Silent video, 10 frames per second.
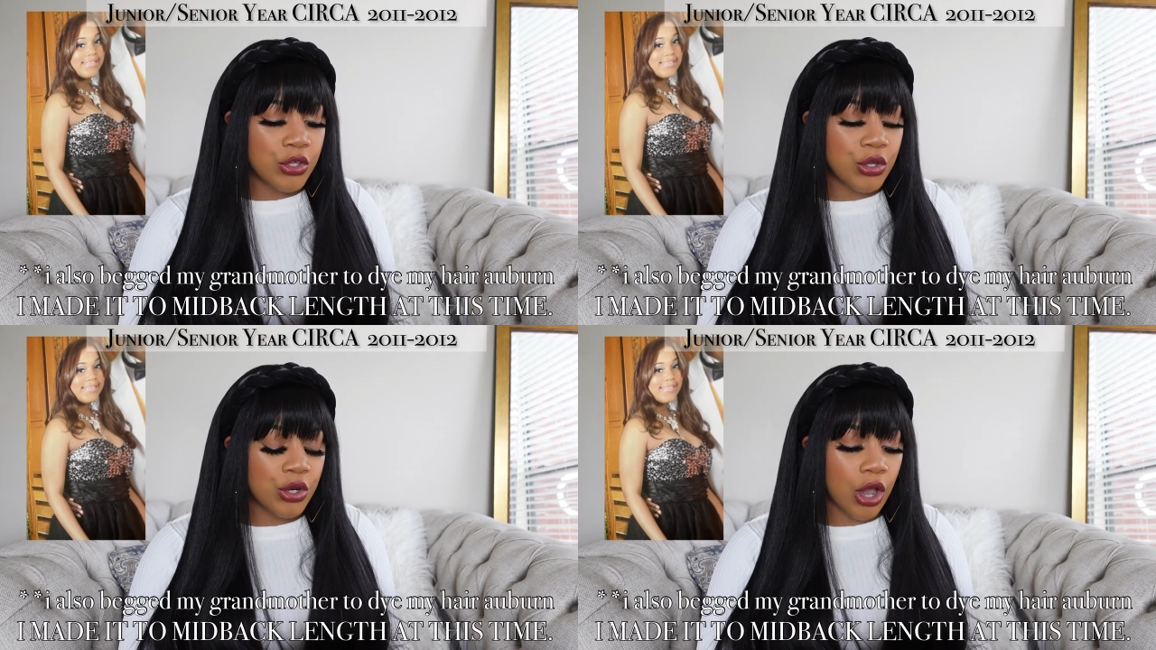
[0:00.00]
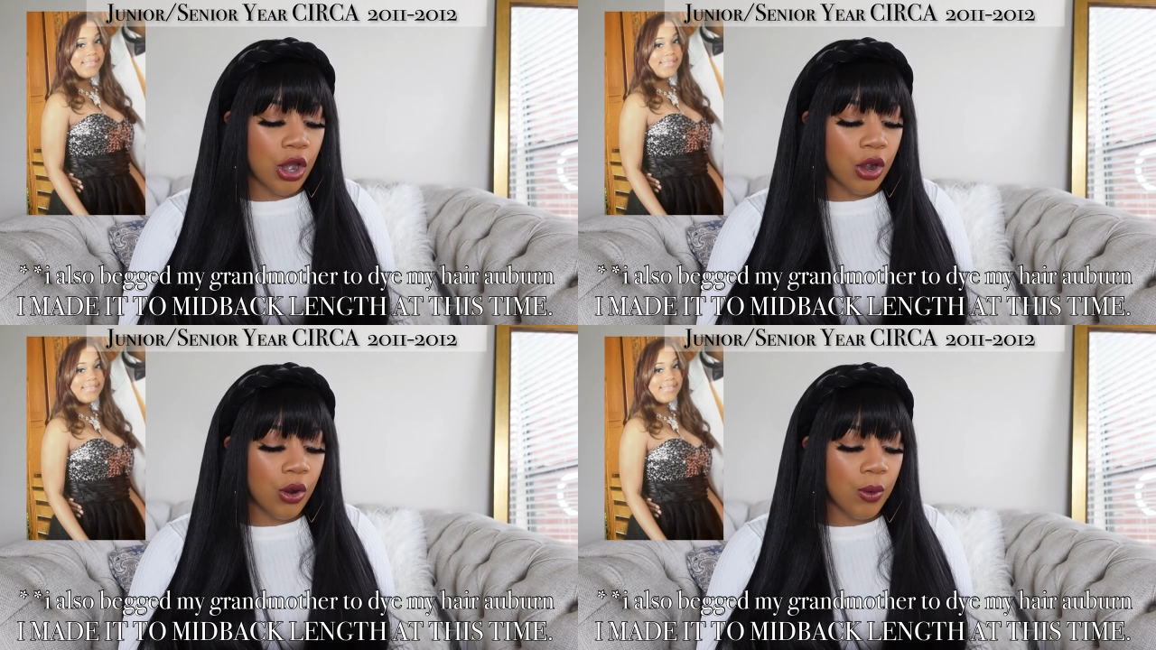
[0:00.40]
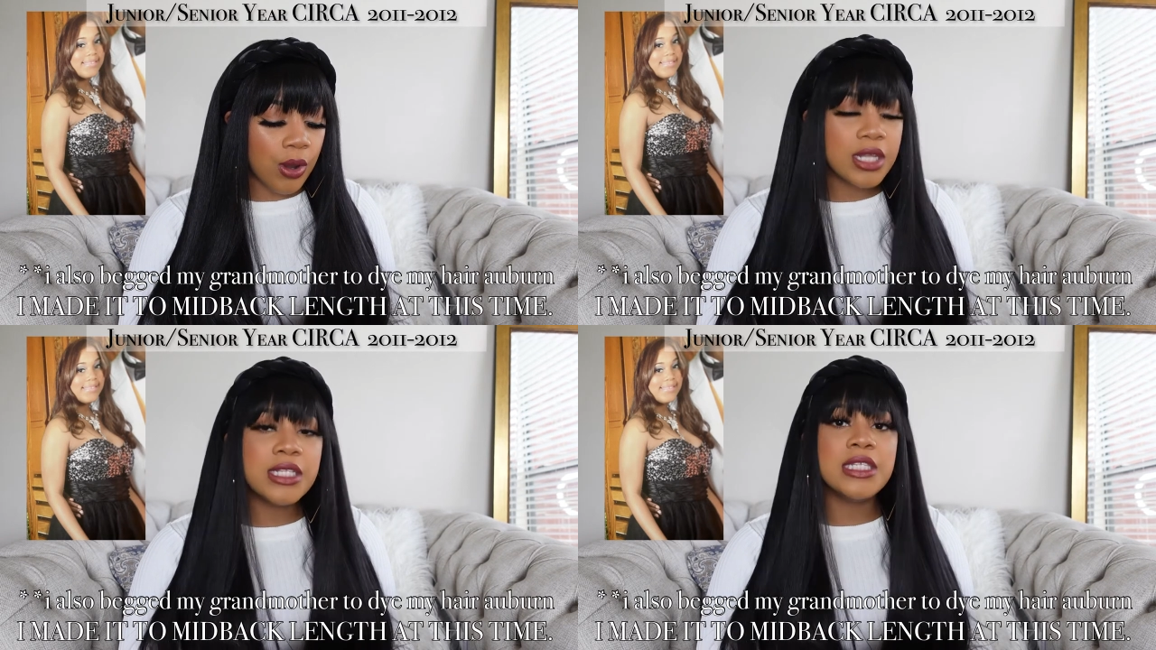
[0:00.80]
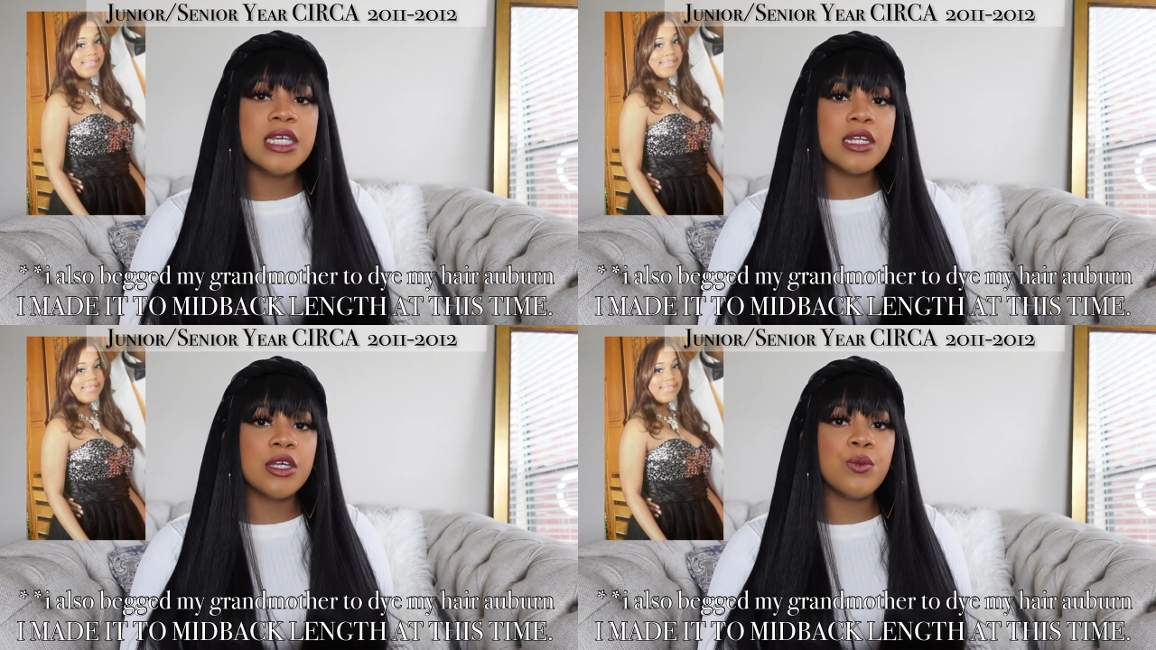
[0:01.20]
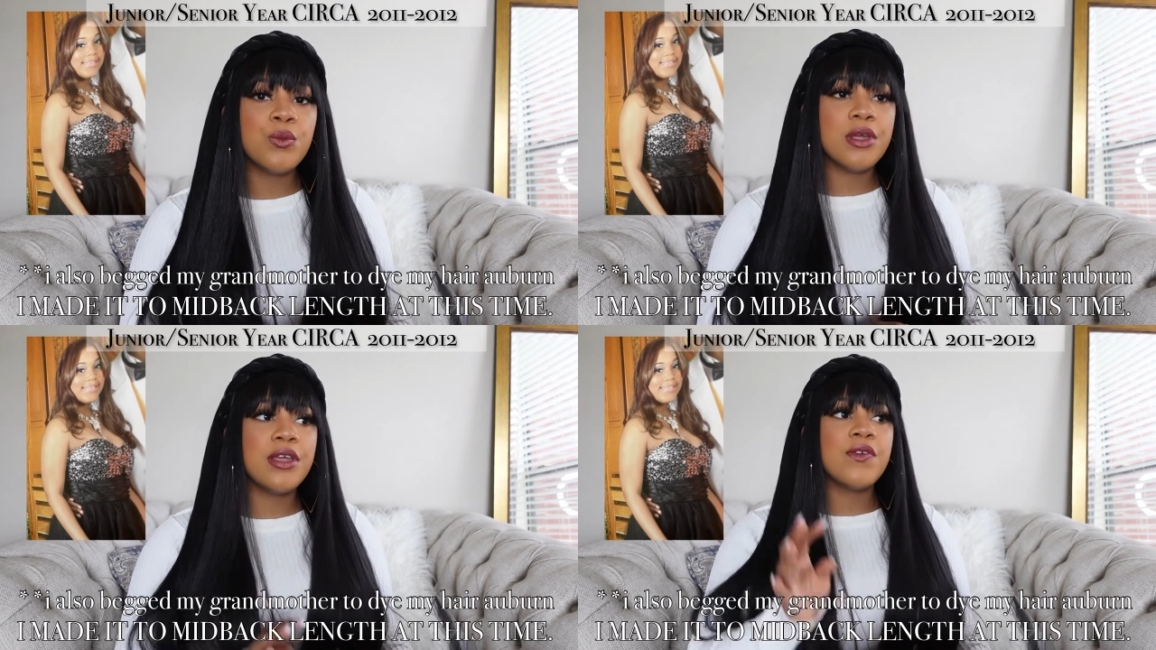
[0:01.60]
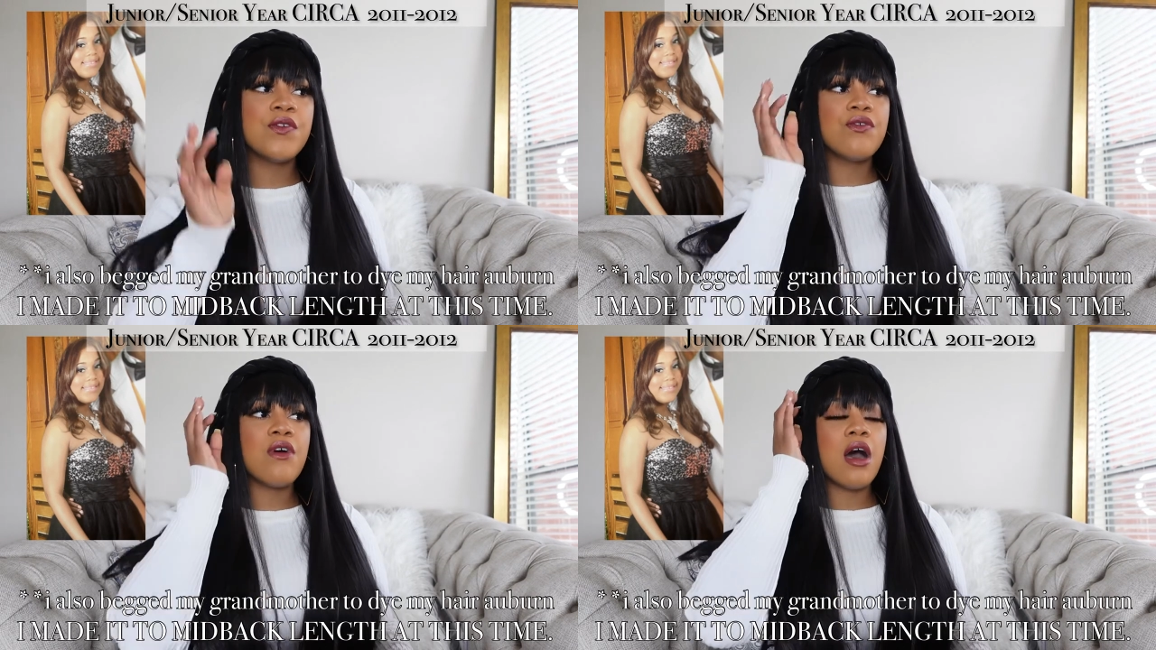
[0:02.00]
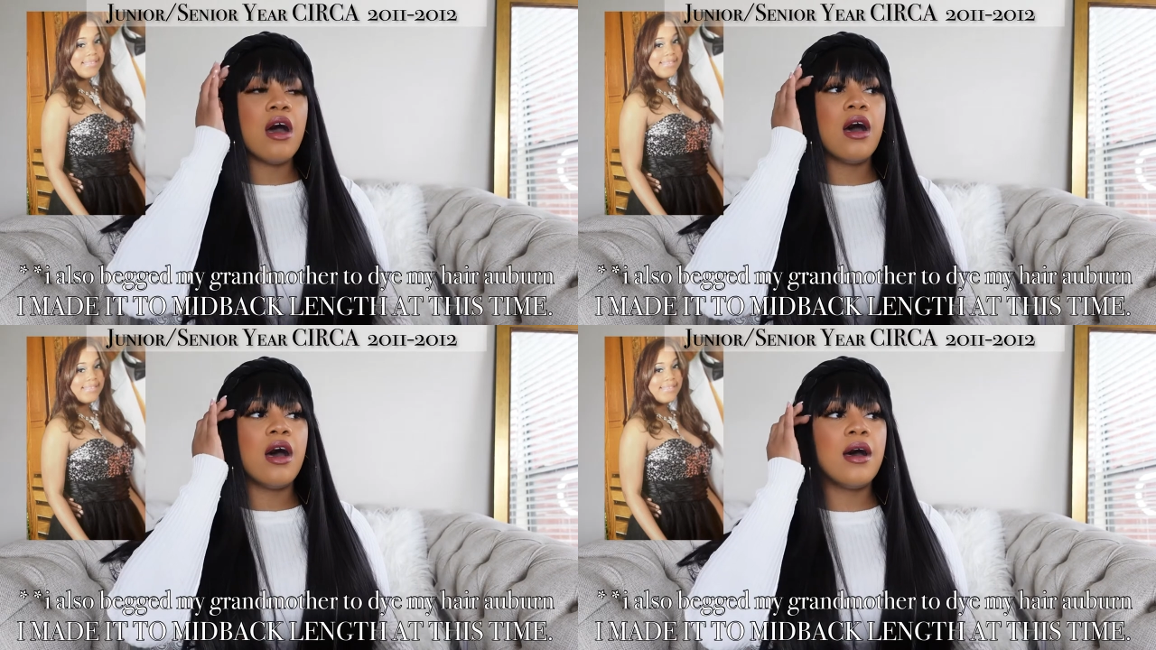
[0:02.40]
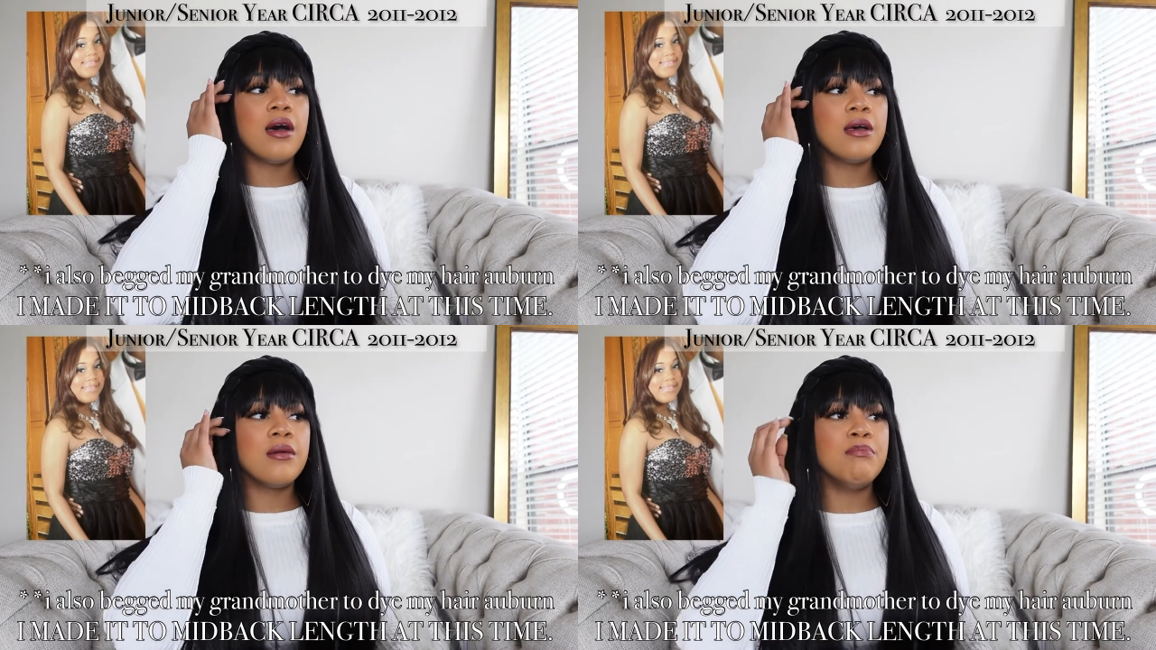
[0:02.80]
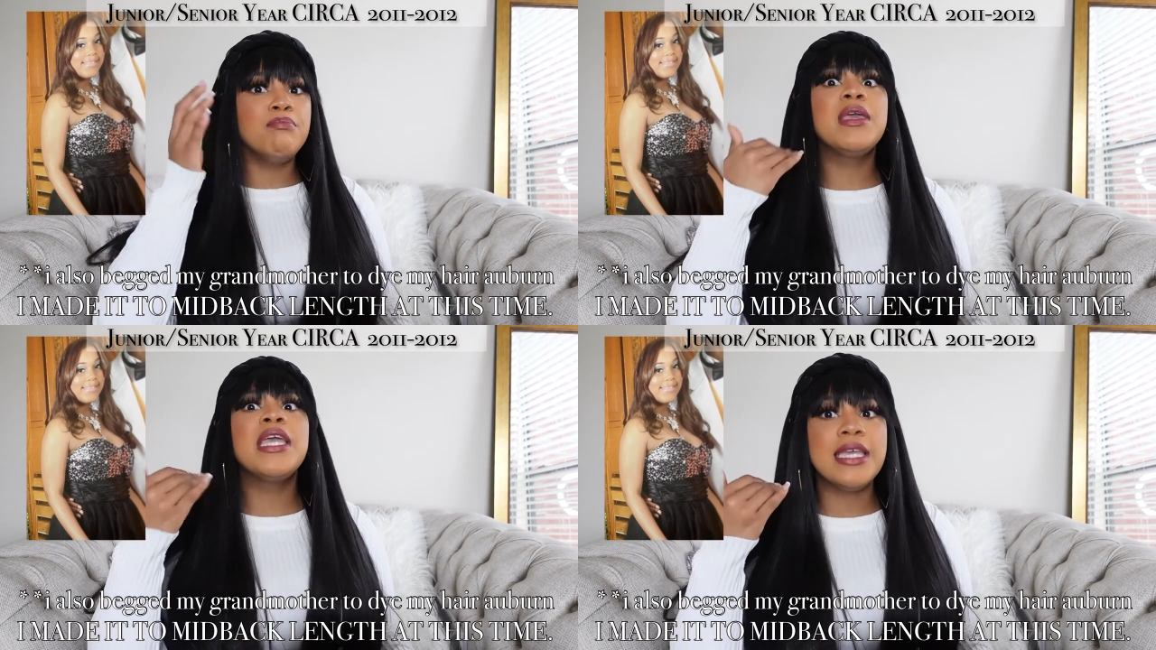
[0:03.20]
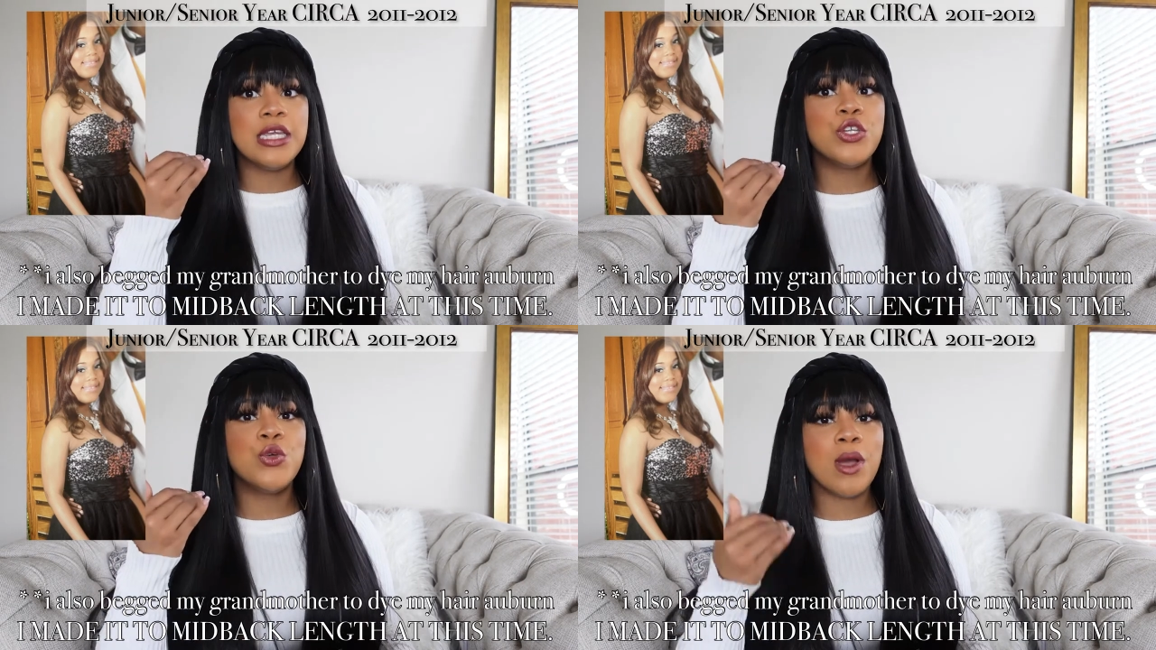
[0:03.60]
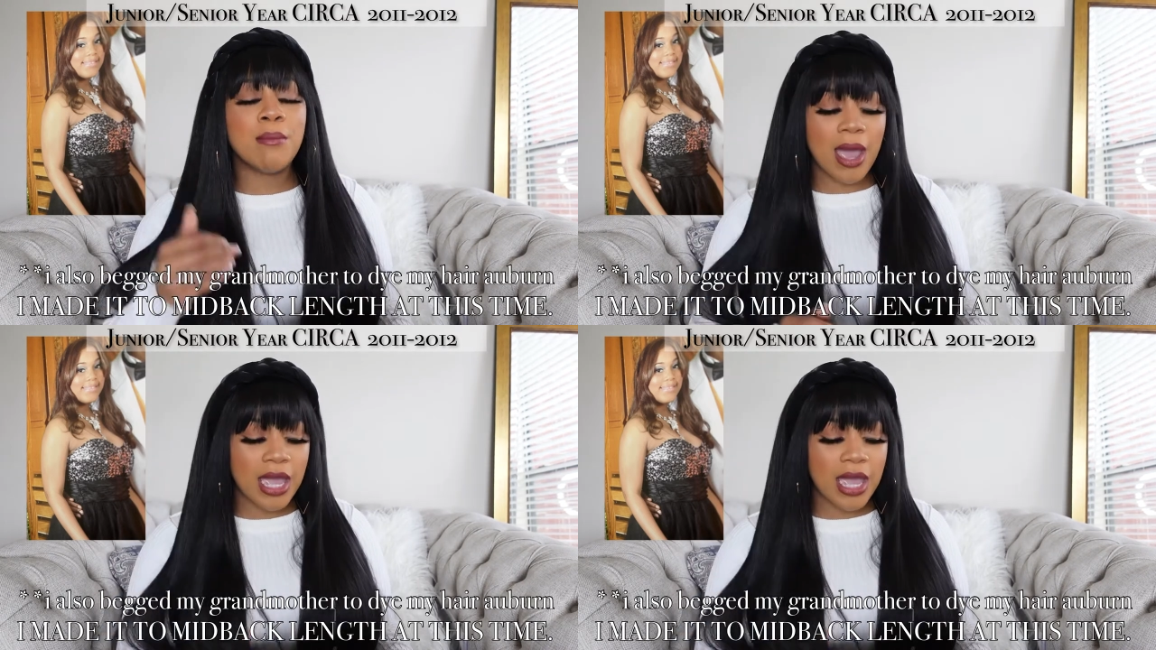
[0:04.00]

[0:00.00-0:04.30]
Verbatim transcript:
Speaker 1: you know, dealing with uh me doing my